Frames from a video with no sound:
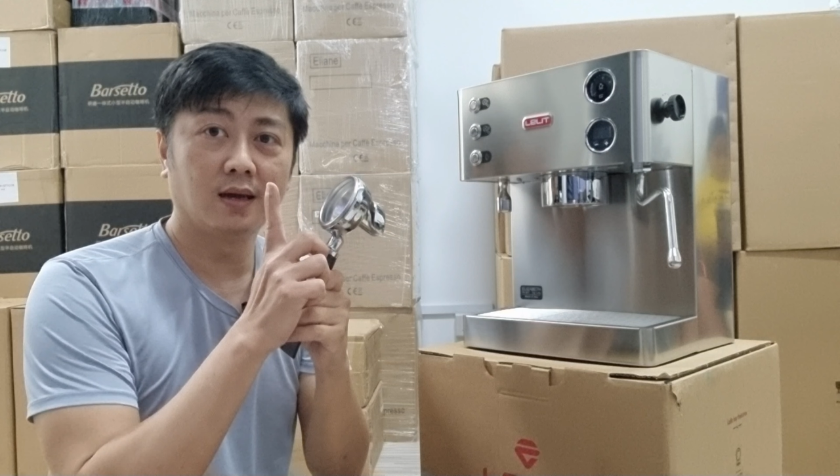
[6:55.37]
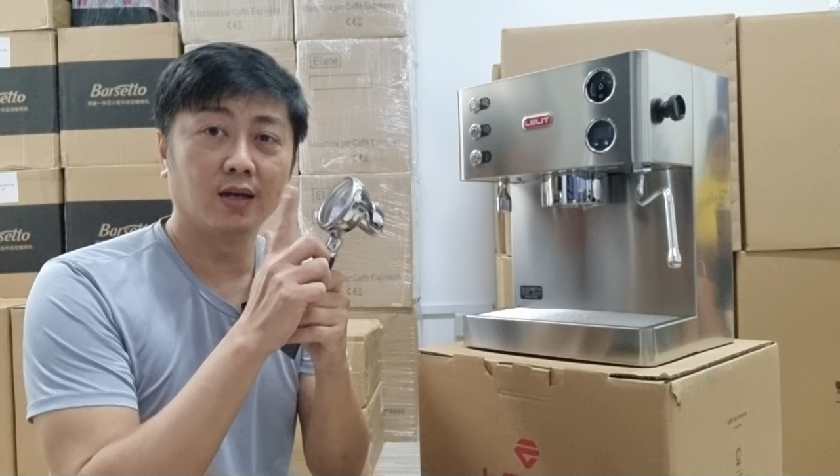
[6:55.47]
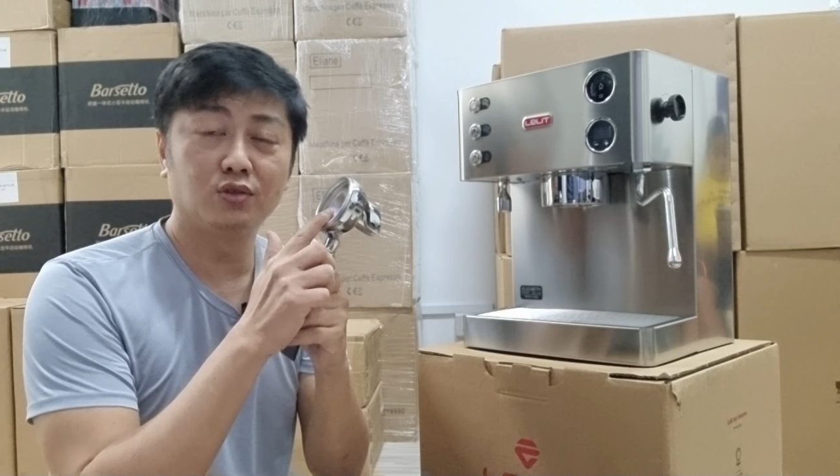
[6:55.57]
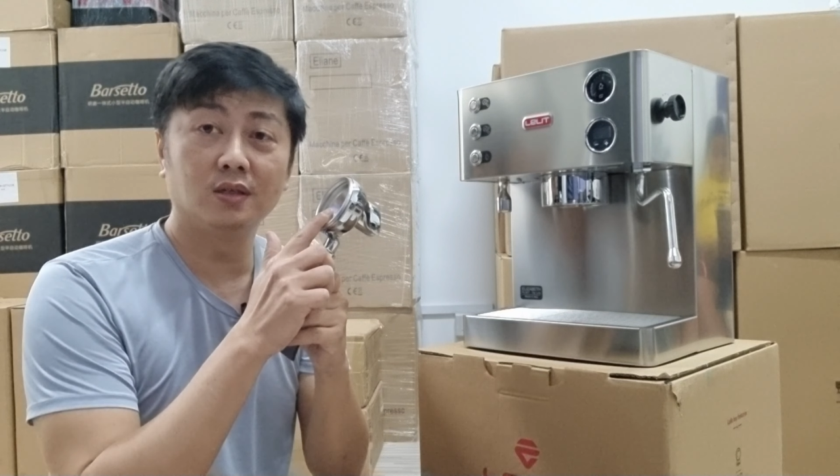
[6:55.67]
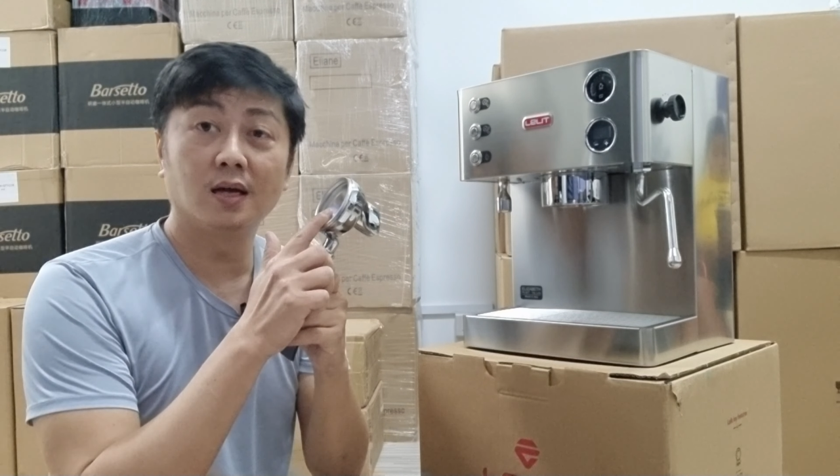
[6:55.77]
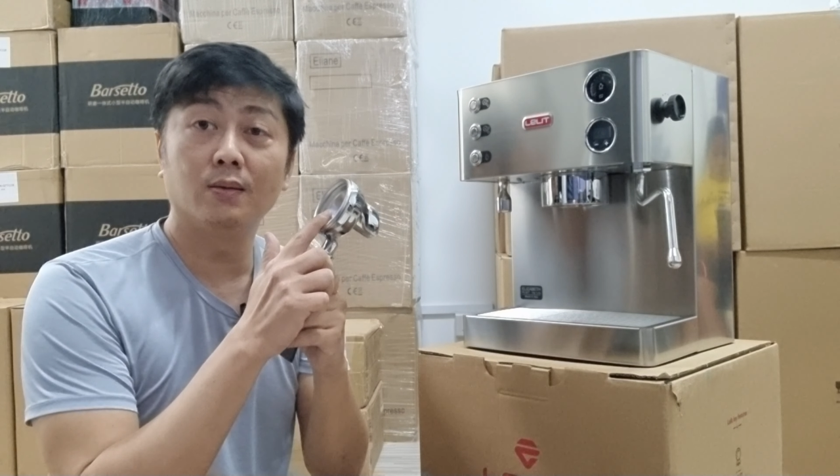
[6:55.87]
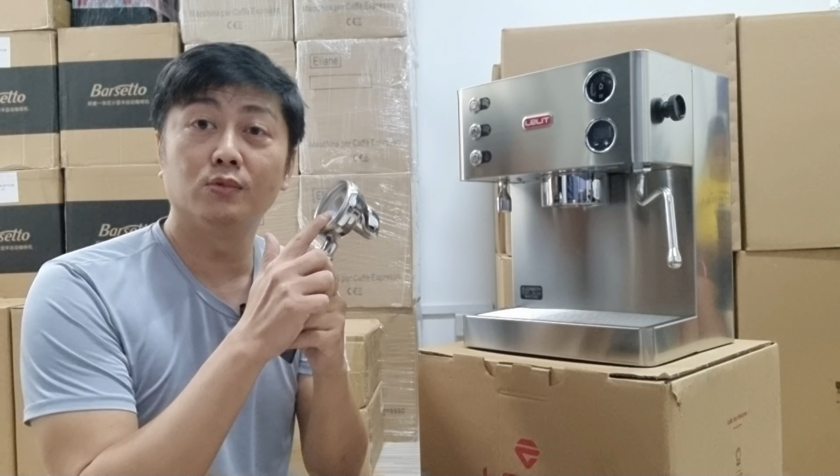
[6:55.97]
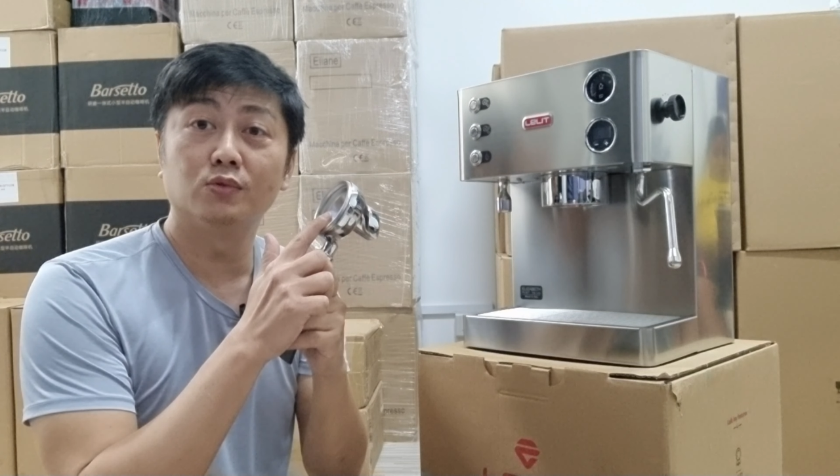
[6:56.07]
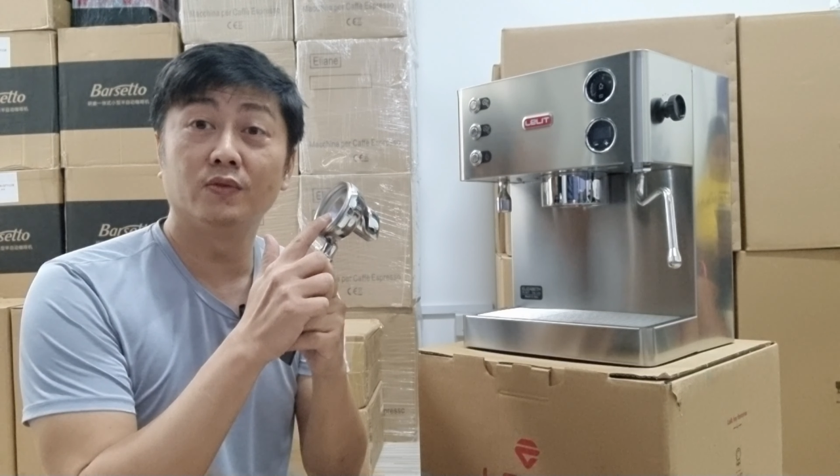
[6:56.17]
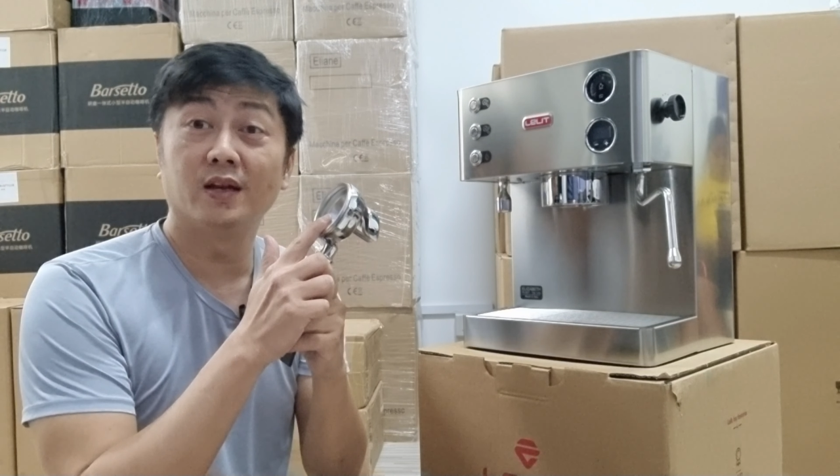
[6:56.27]
actually
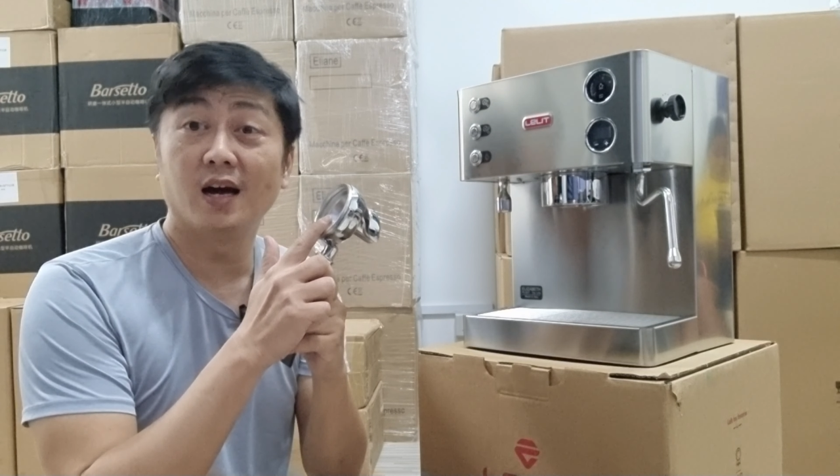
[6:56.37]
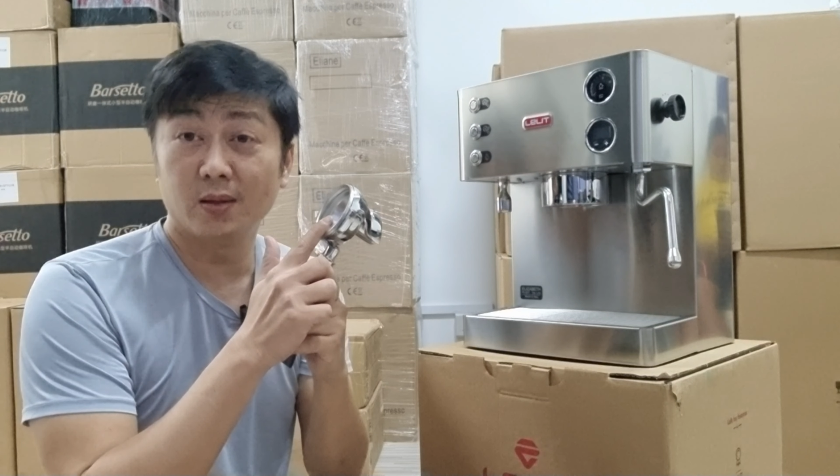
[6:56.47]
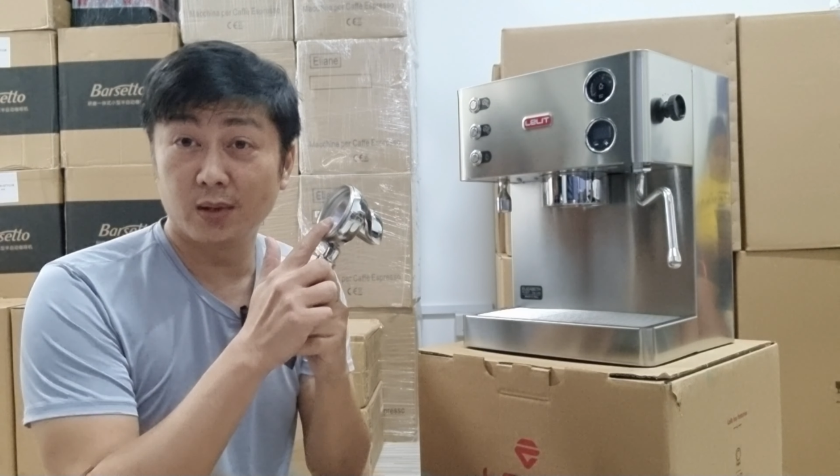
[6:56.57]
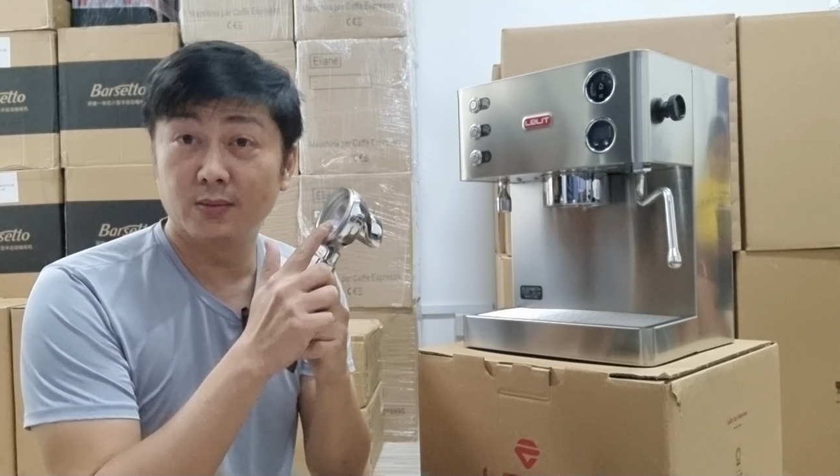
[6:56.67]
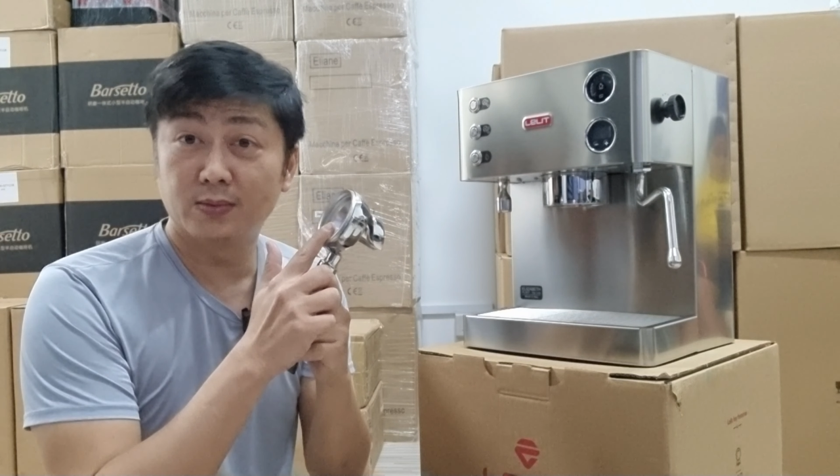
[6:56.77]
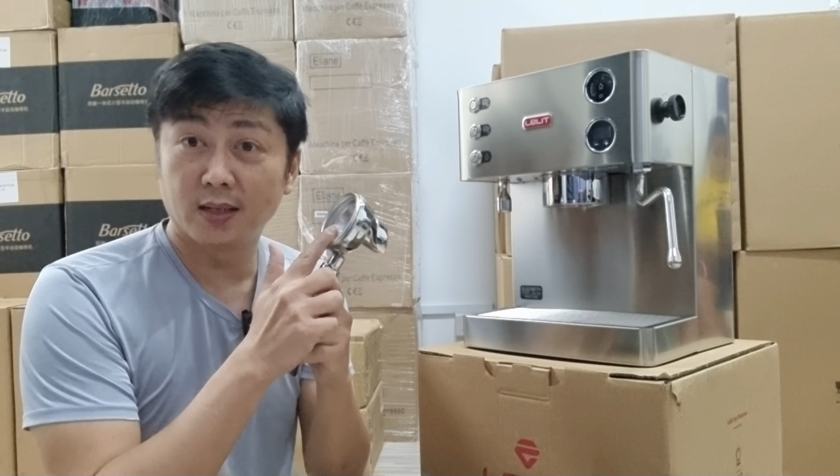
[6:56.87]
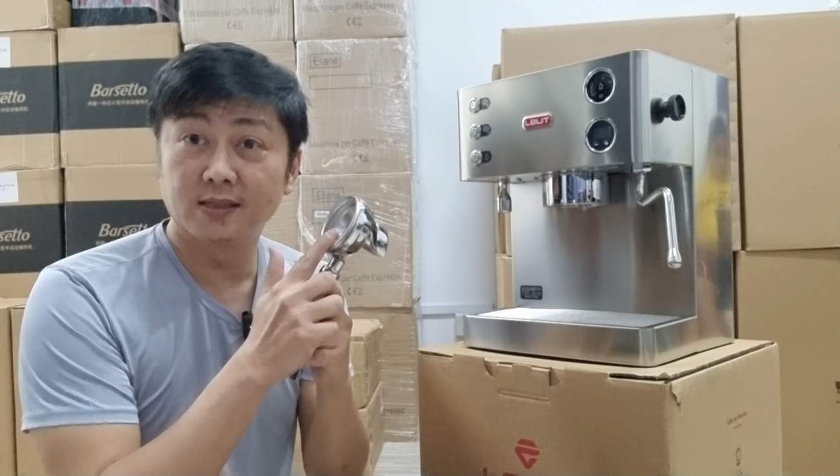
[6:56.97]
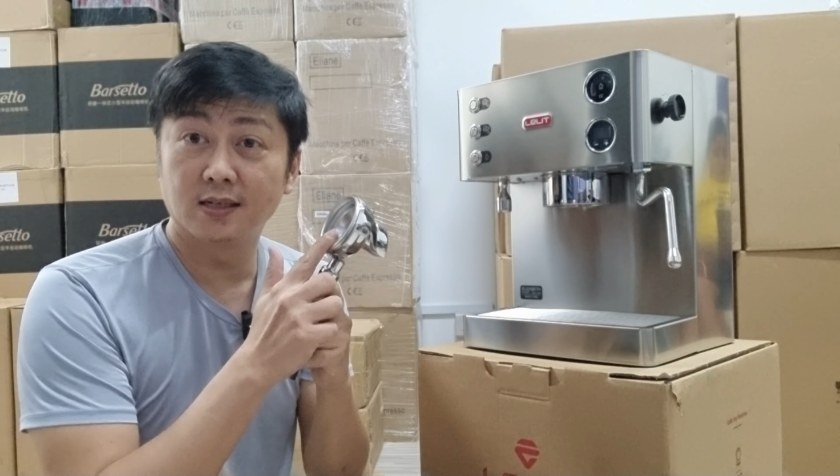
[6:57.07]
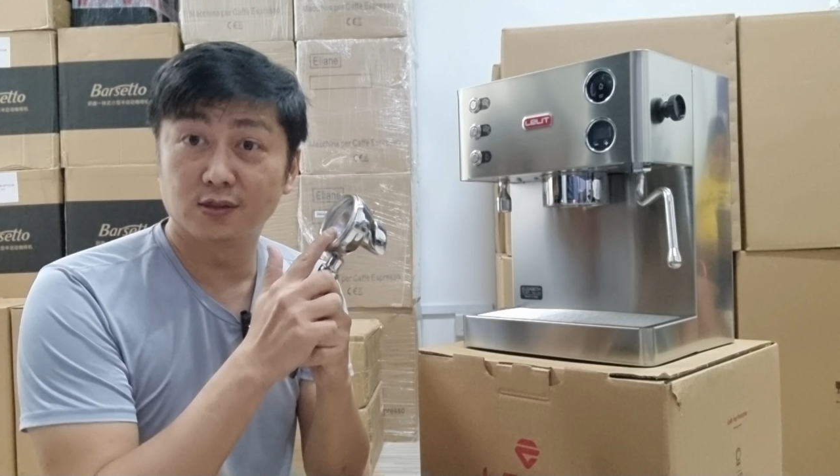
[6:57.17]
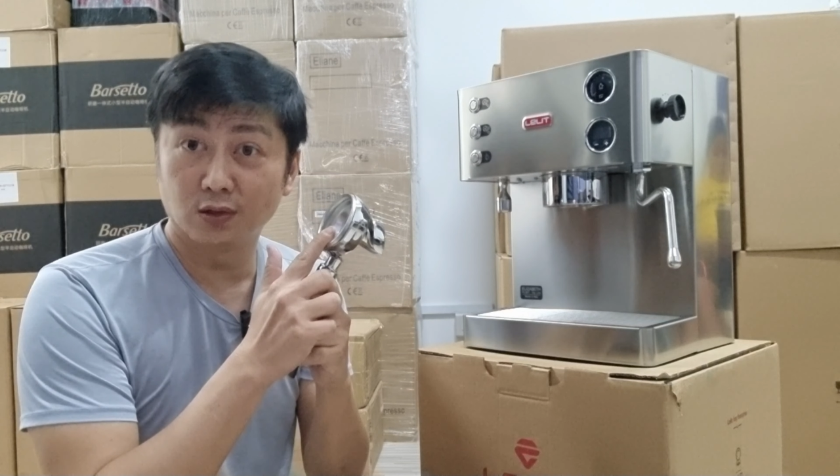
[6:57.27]
comes with the IMS
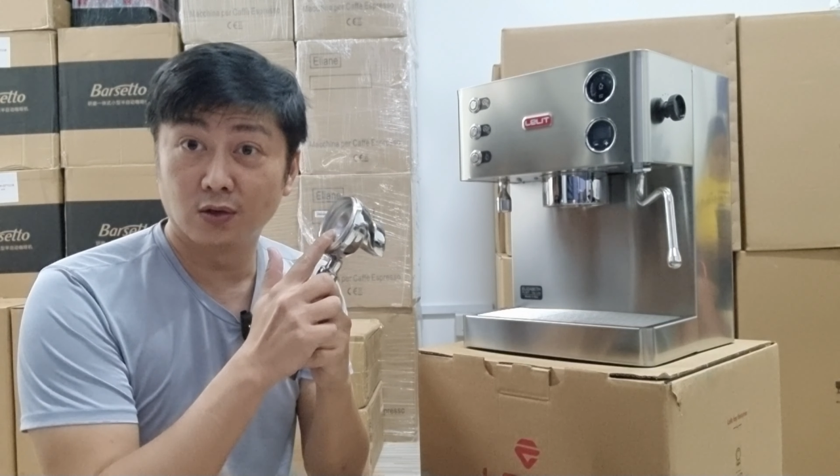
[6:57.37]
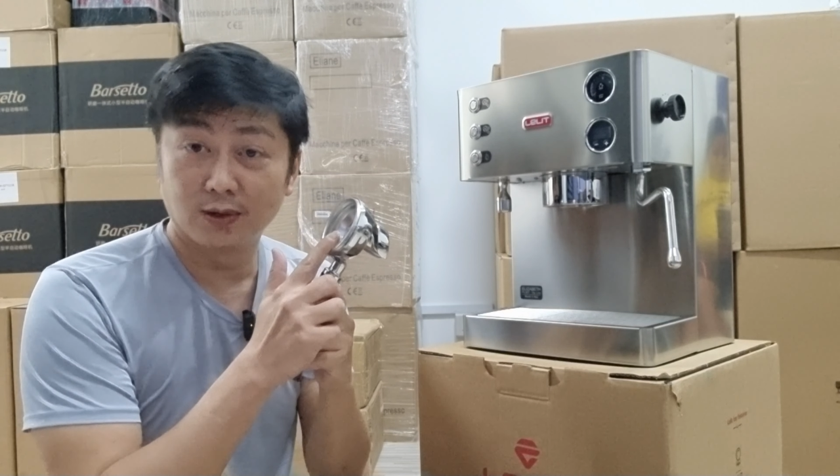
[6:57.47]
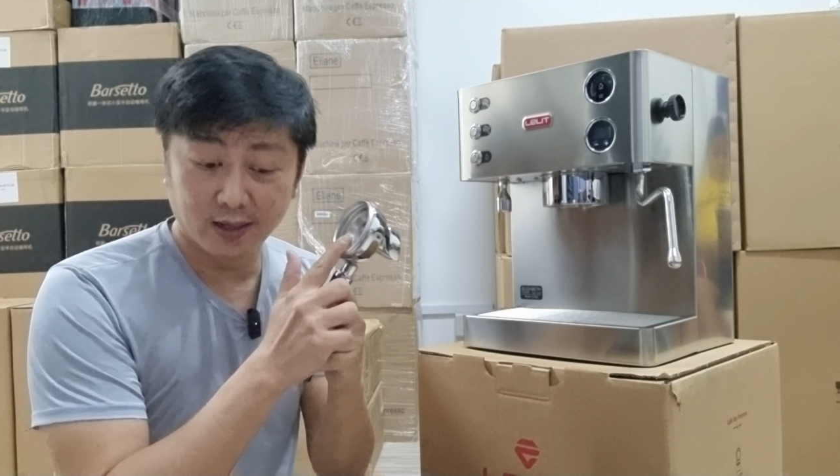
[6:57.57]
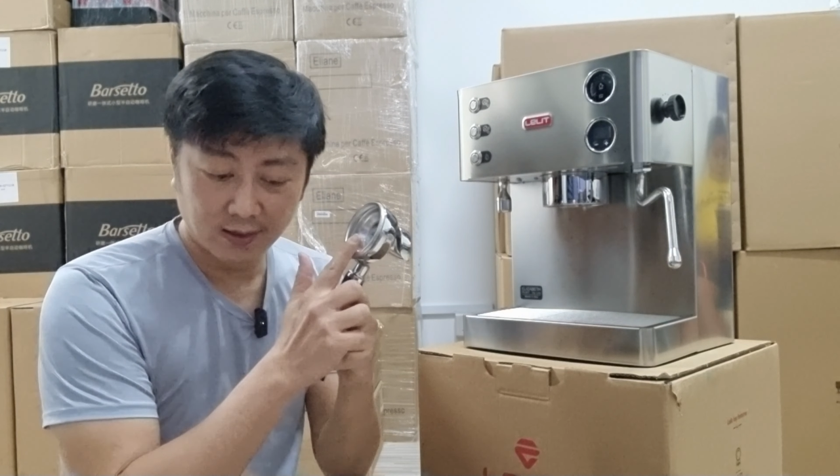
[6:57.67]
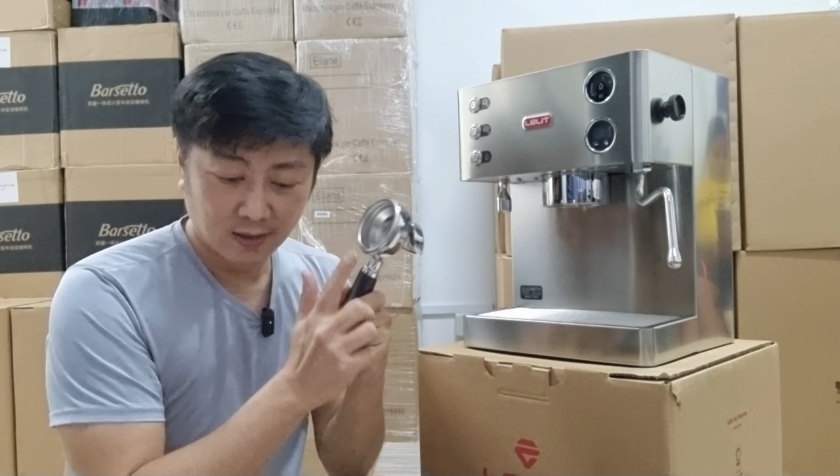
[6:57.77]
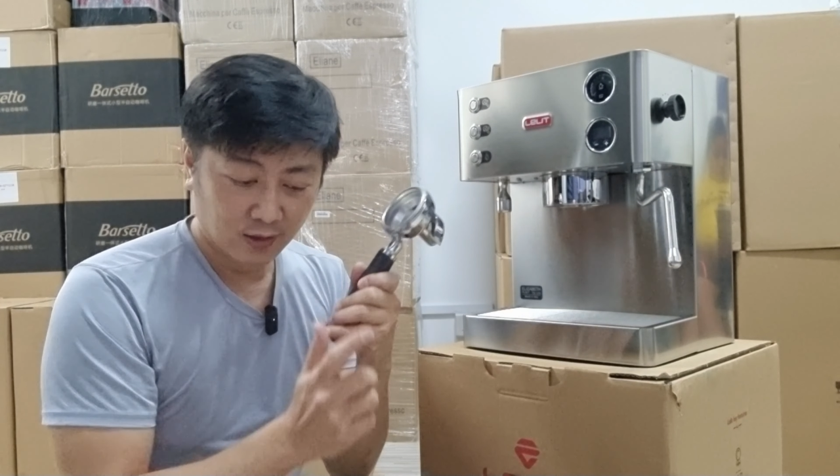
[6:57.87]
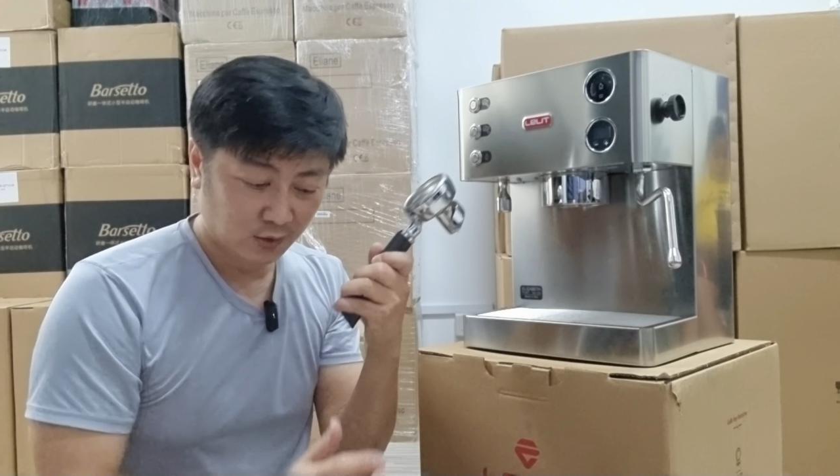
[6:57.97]
baskets or not, right?